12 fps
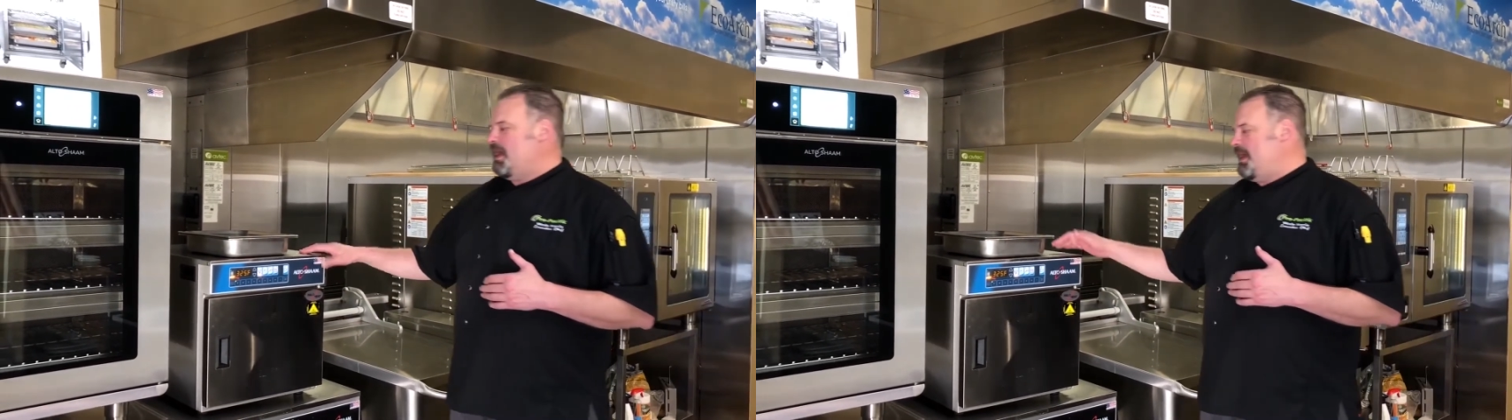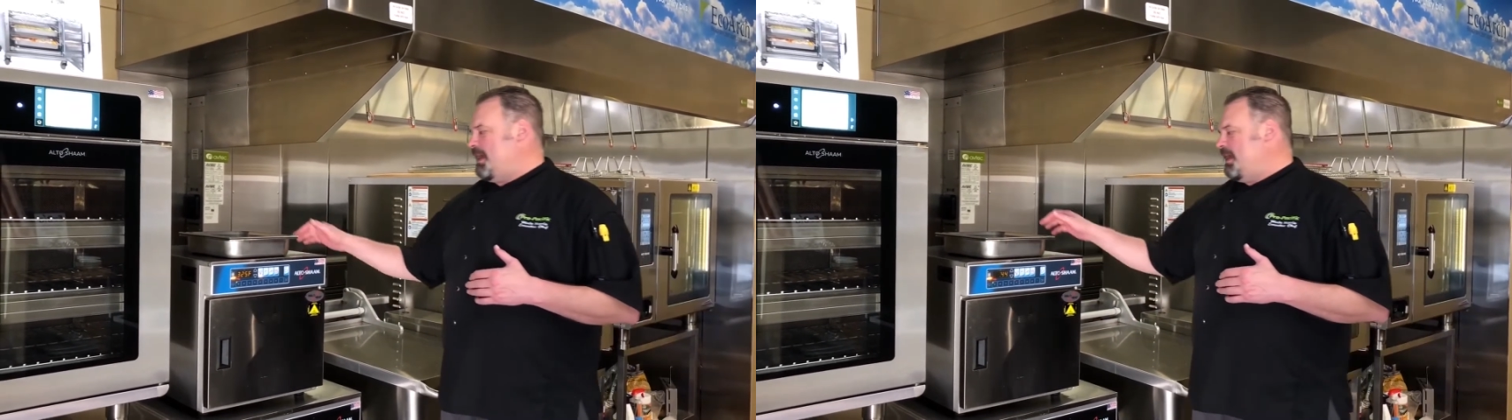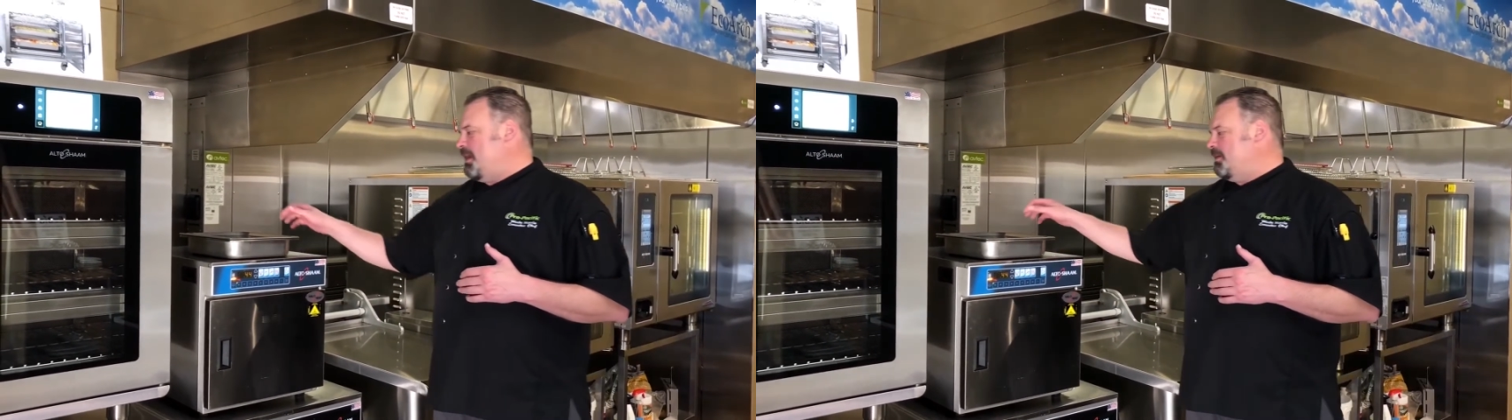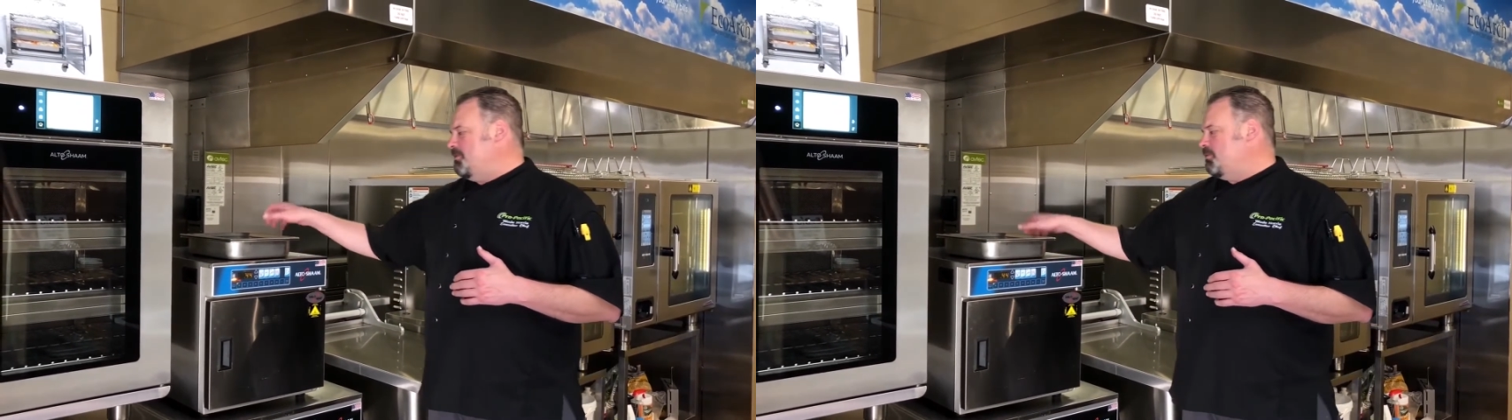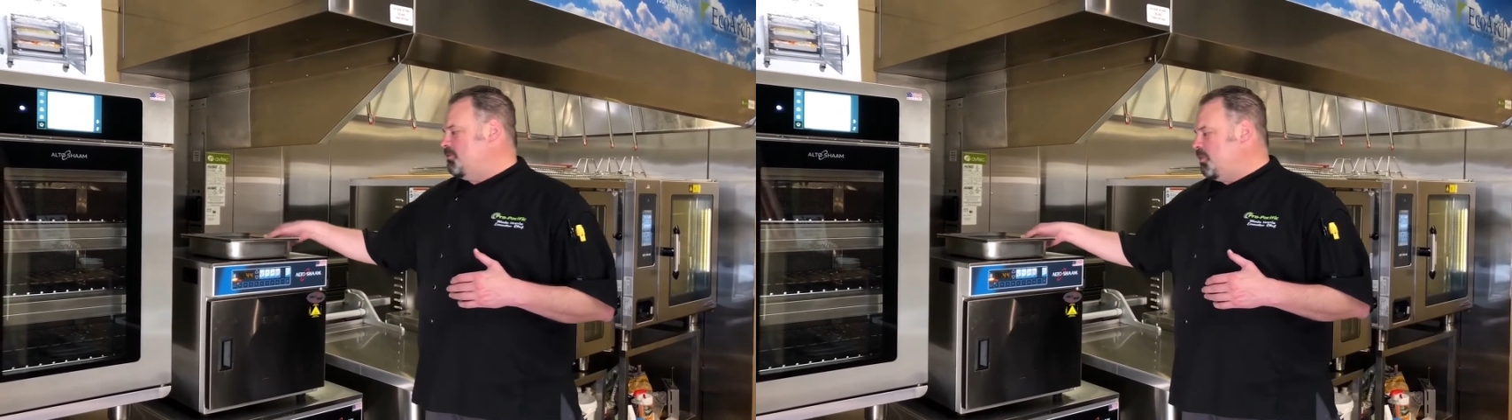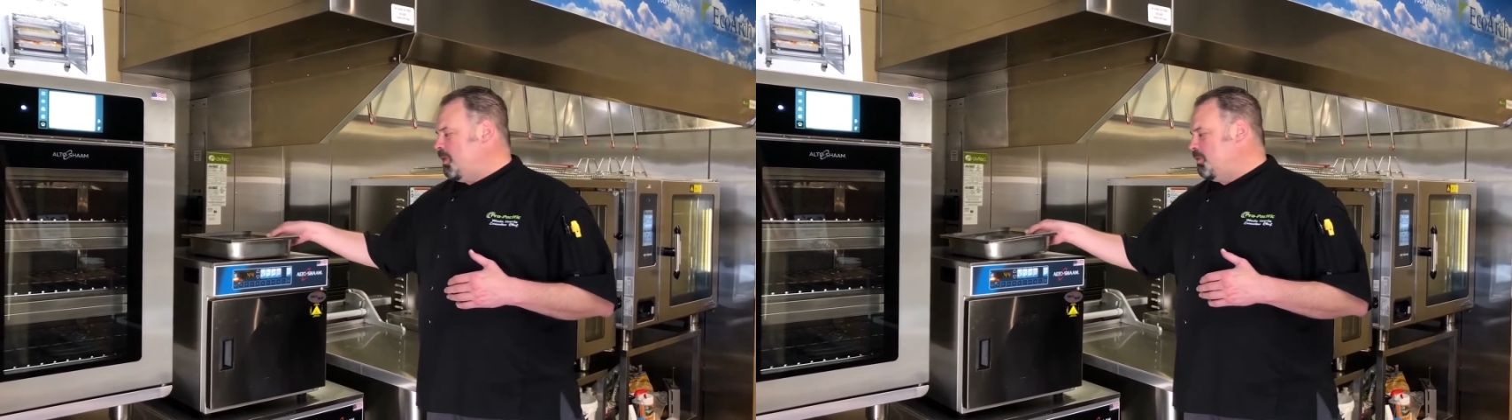and
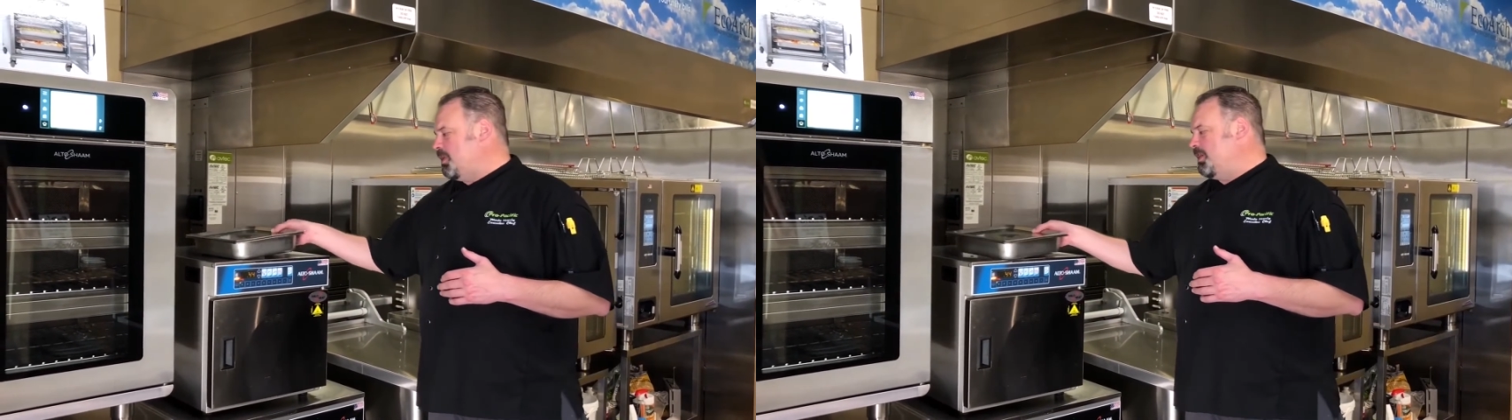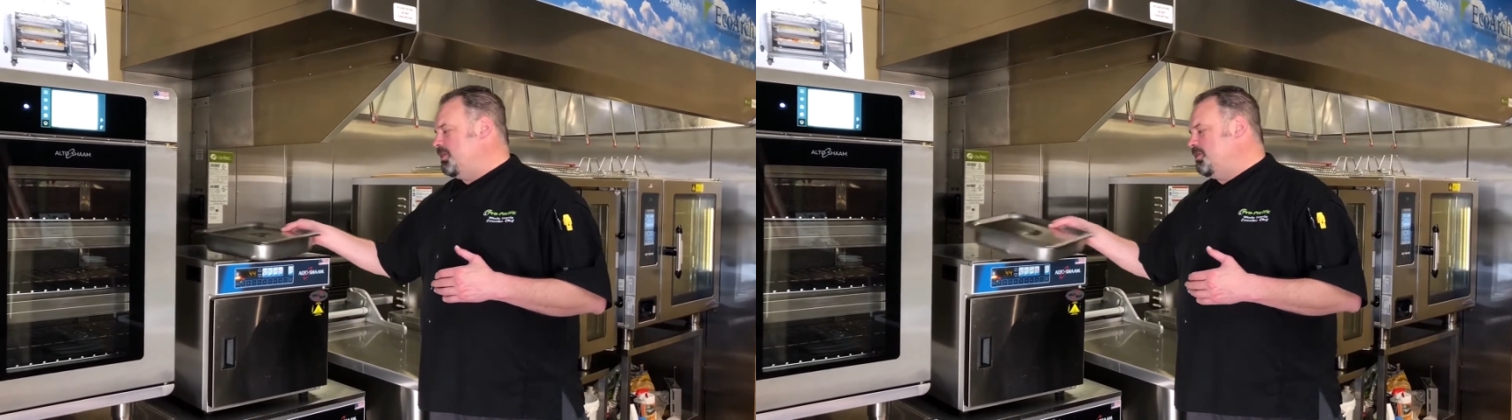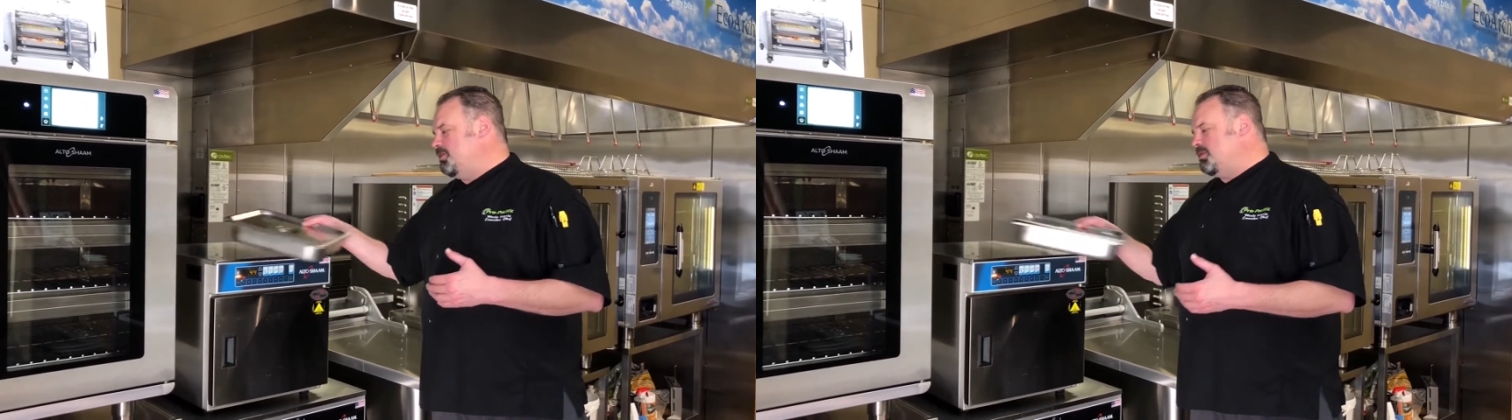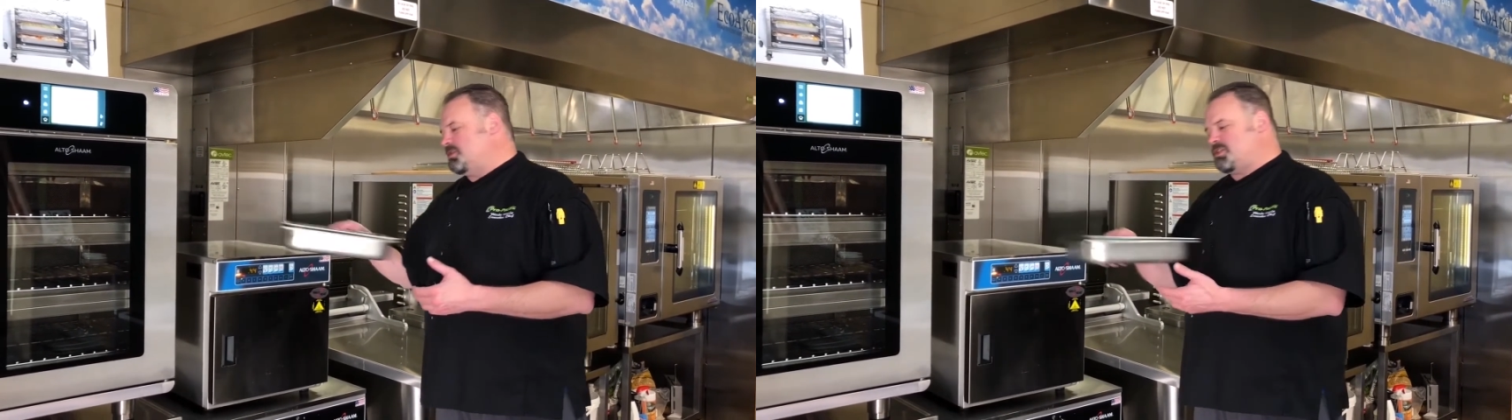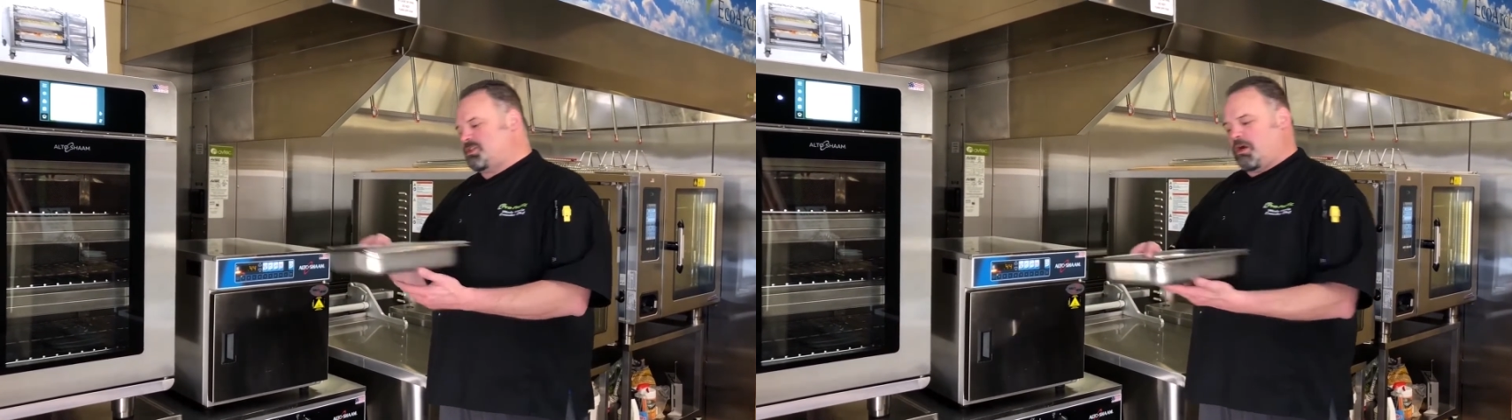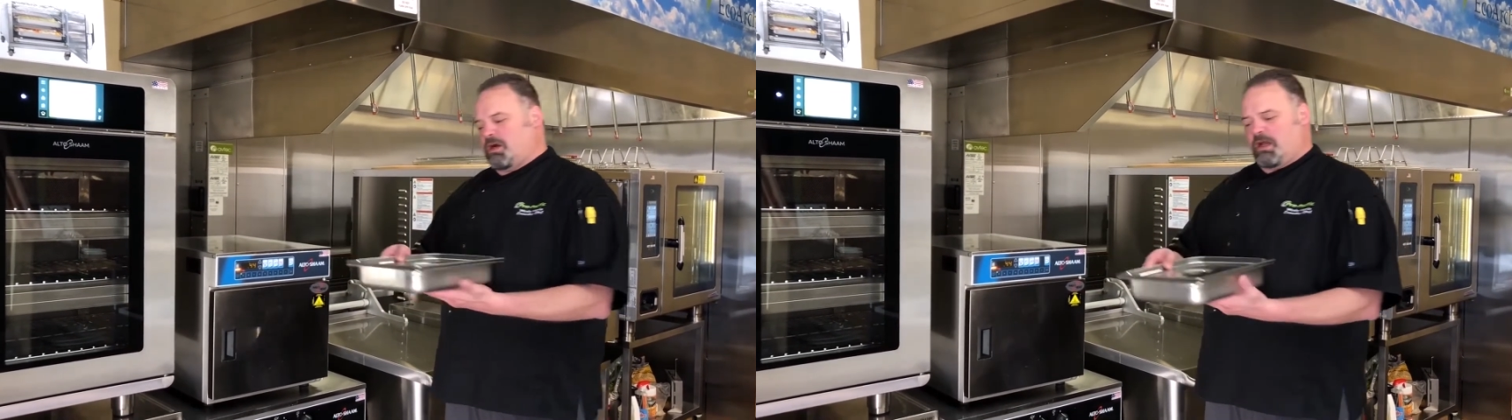what we're going to do is start